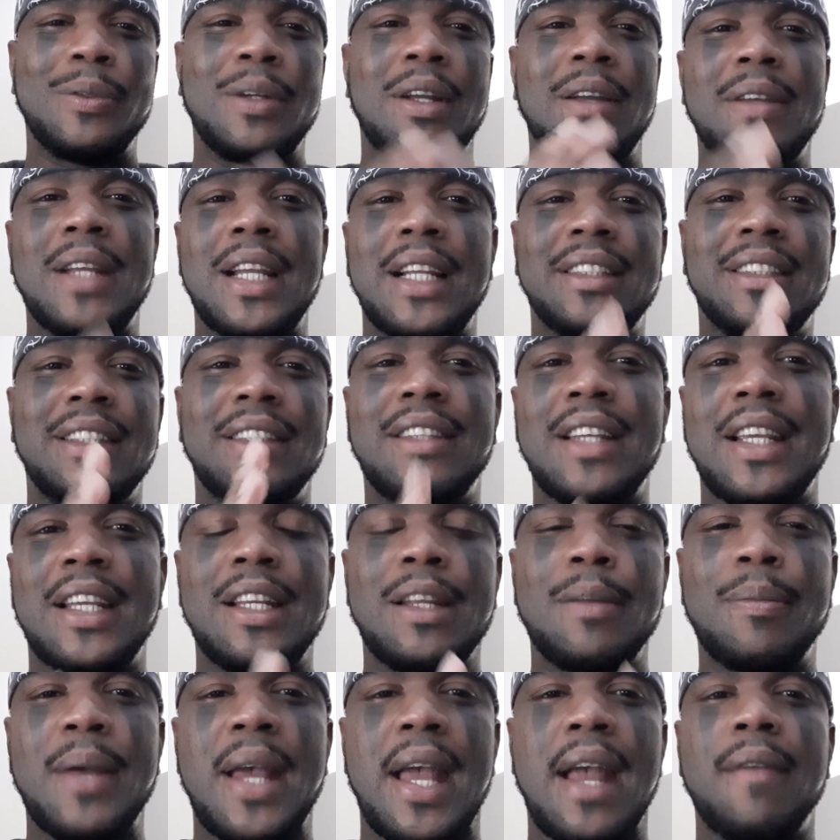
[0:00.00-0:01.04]
have actually taken
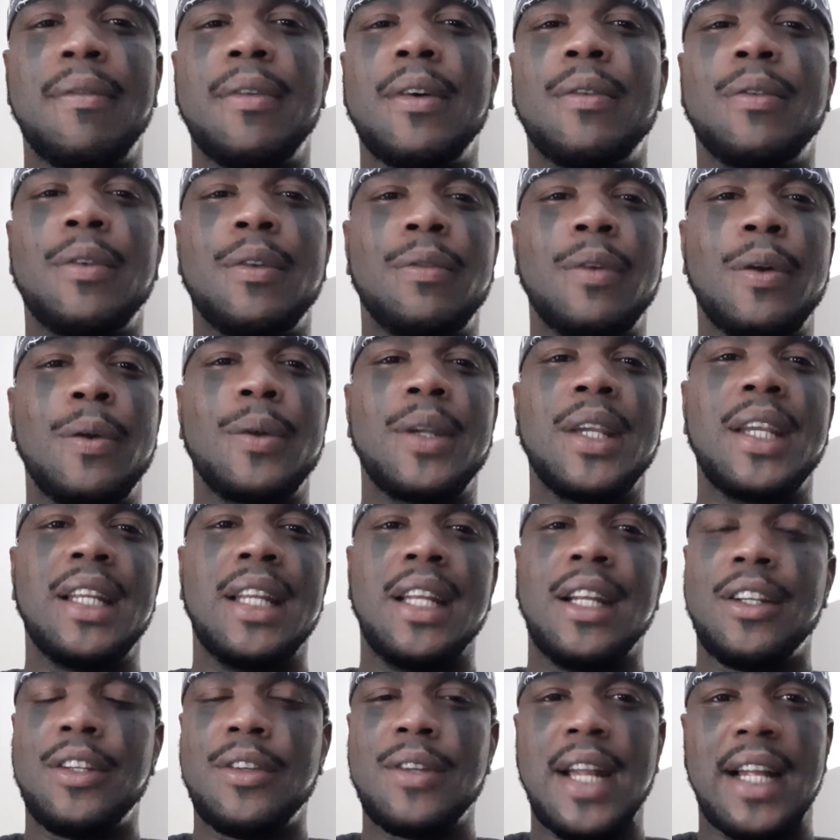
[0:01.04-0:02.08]
the path of revoking
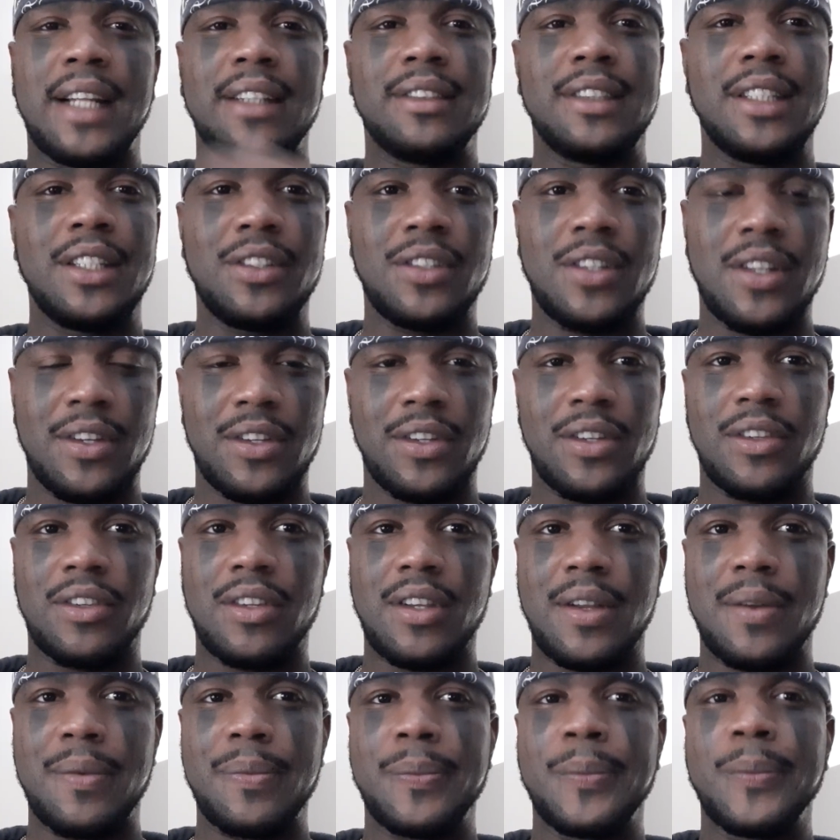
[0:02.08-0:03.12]
their United States
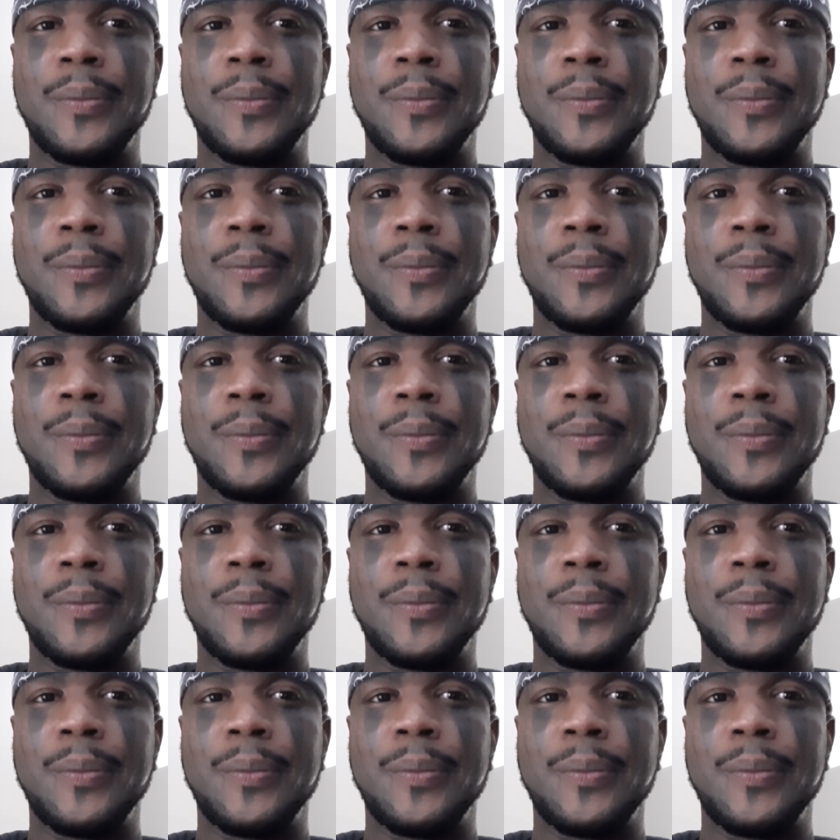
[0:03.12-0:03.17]
citizenship.